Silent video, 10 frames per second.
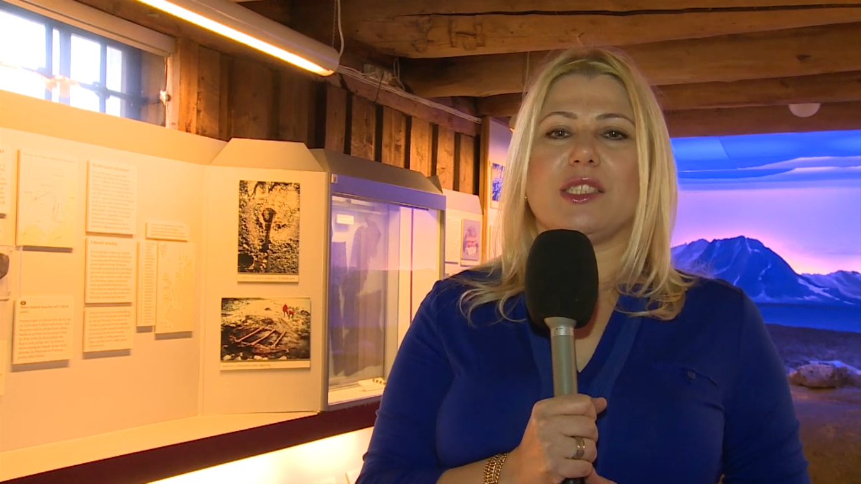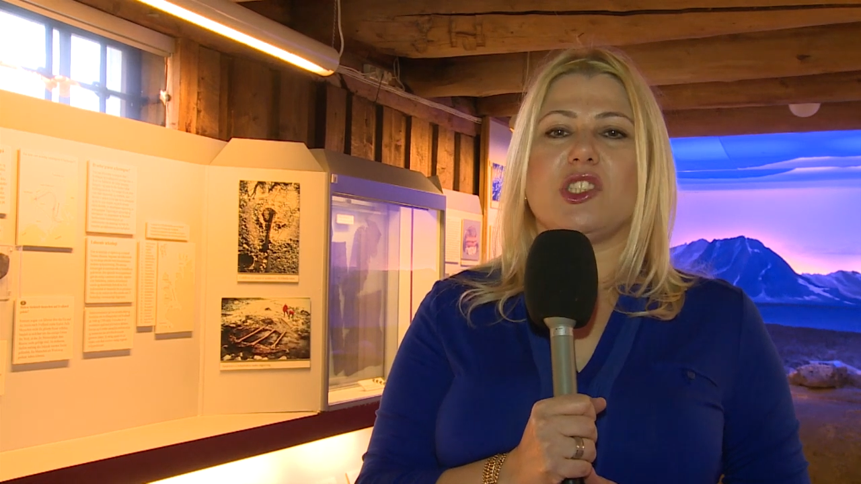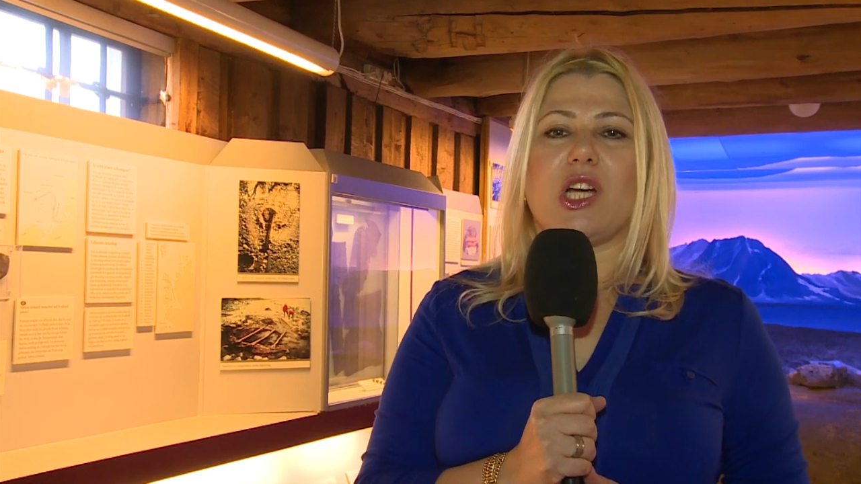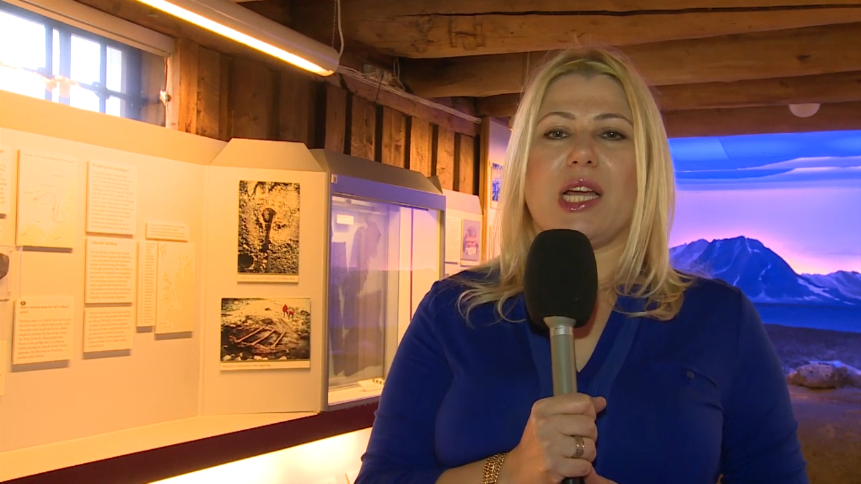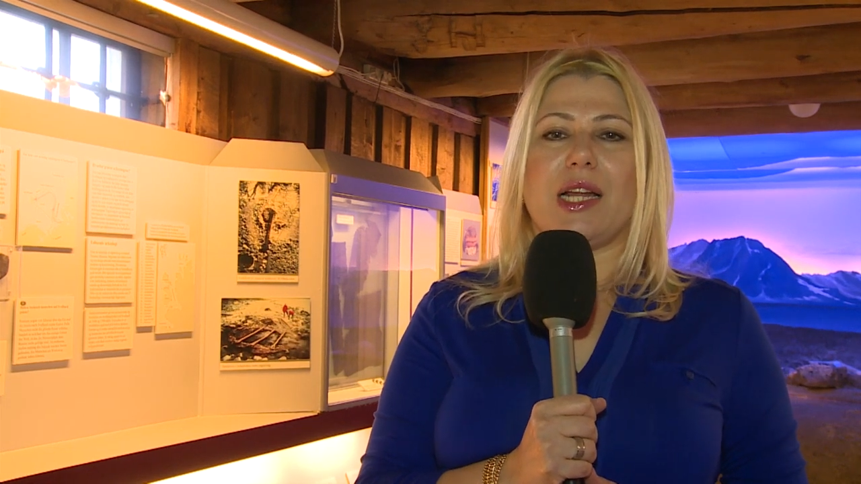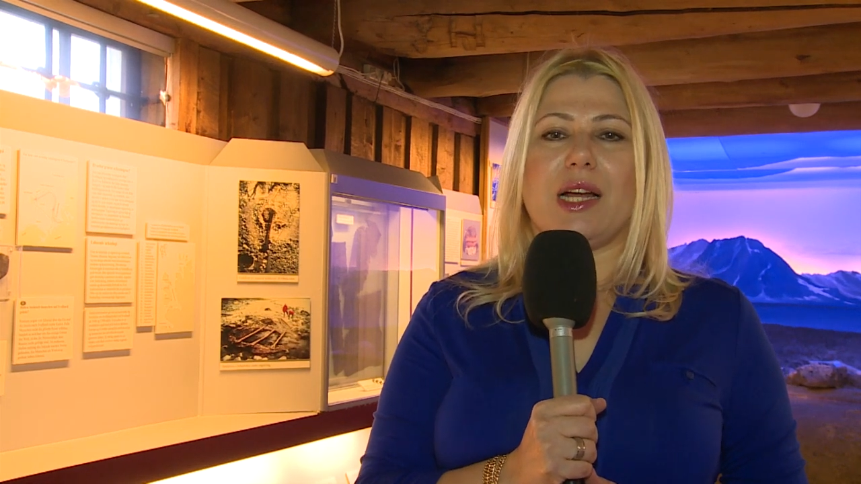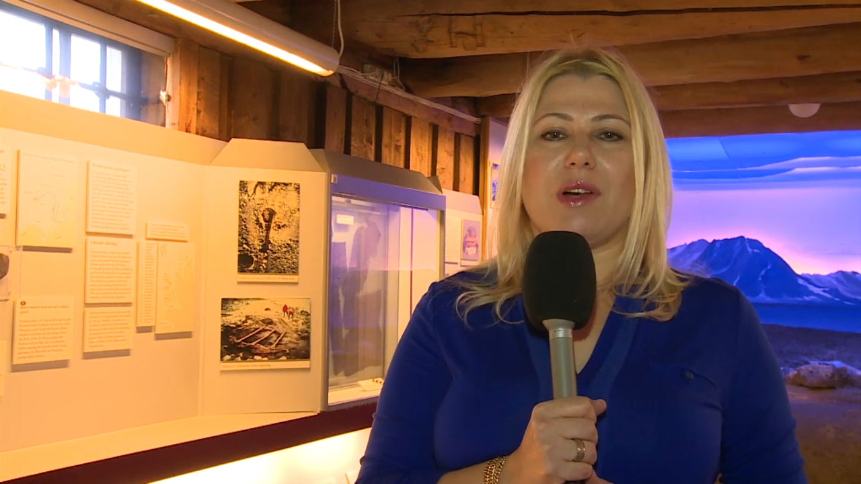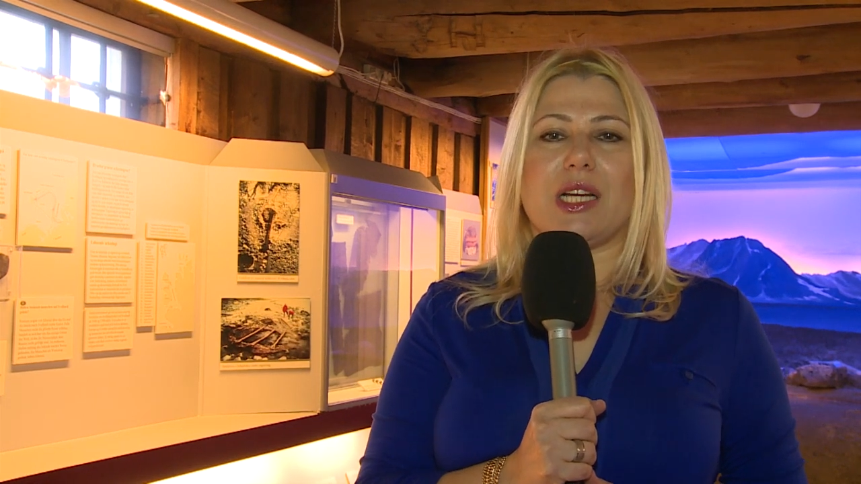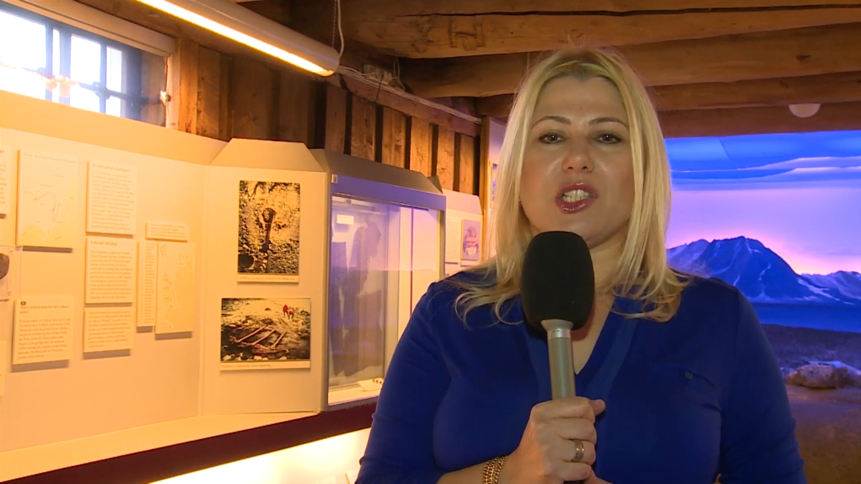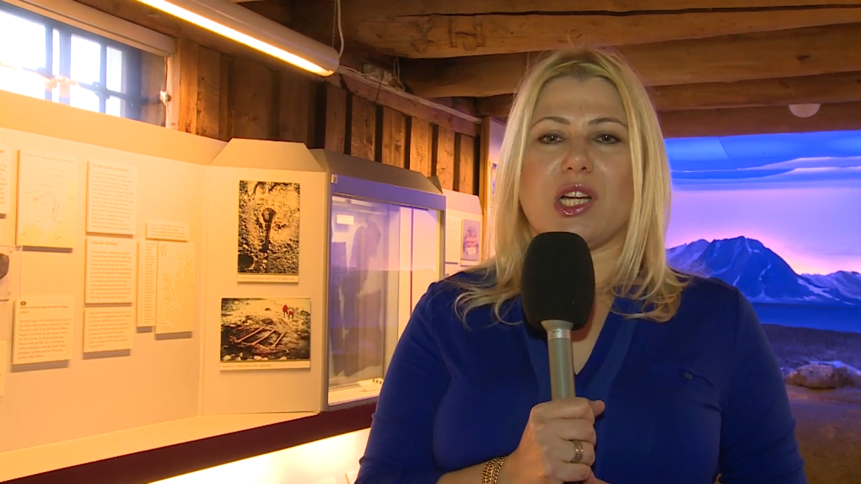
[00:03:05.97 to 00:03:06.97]
China,
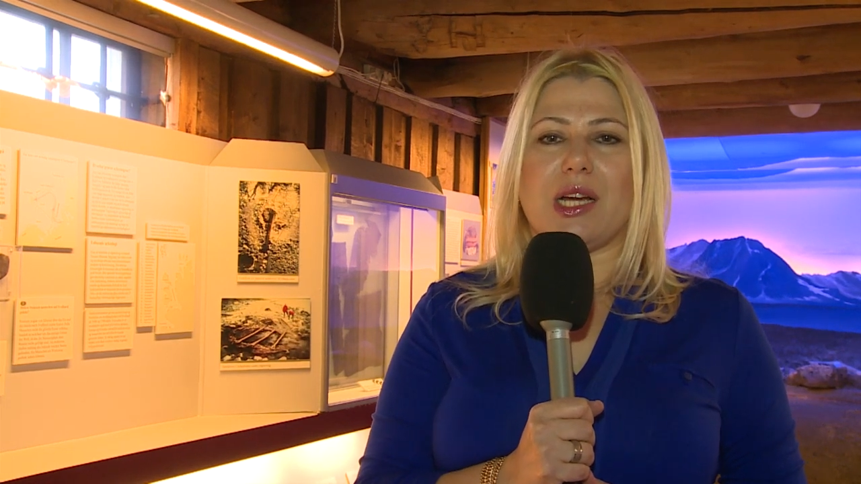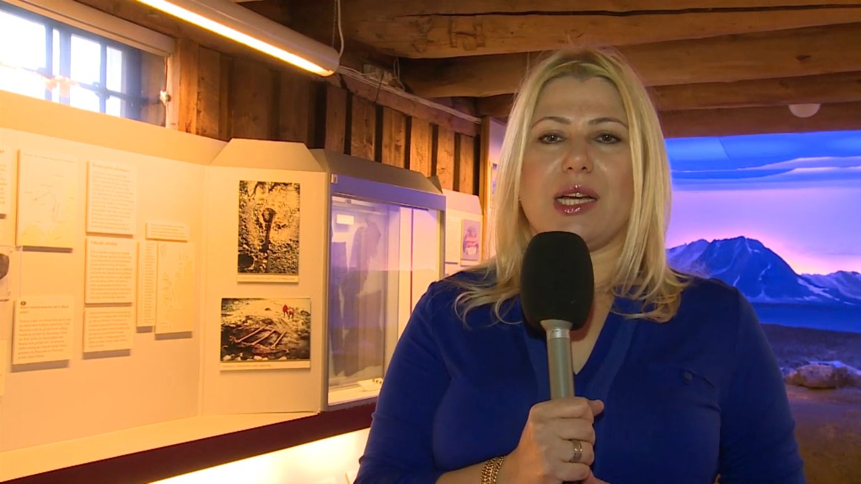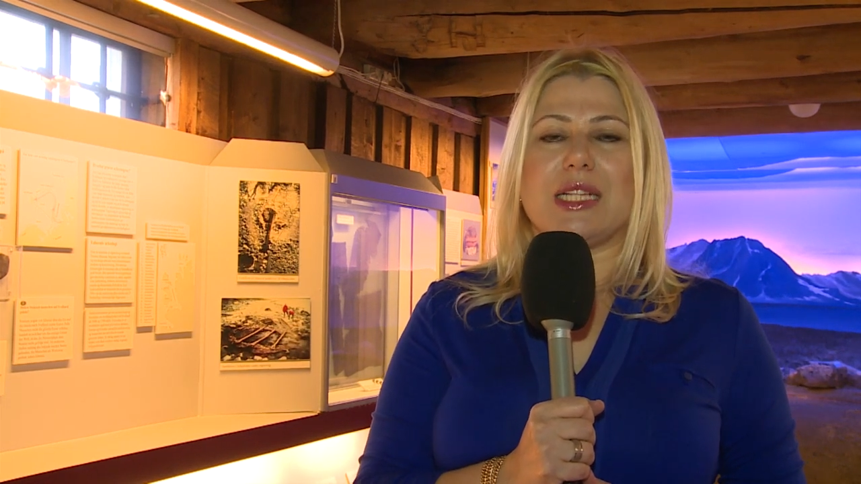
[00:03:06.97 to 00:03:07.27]
Russia,